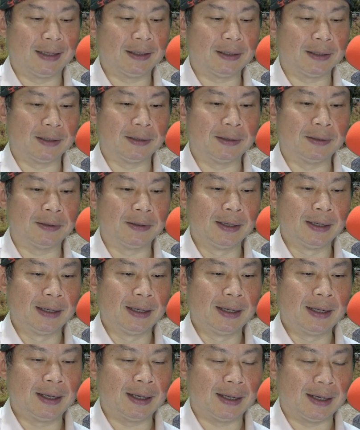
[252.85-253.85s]
So
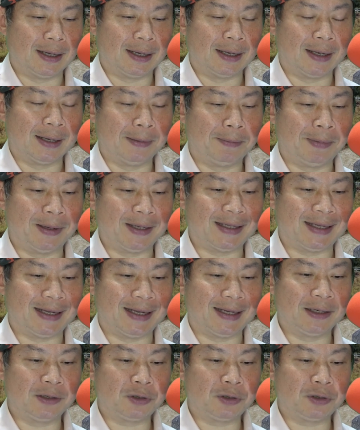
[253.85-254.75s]
basically,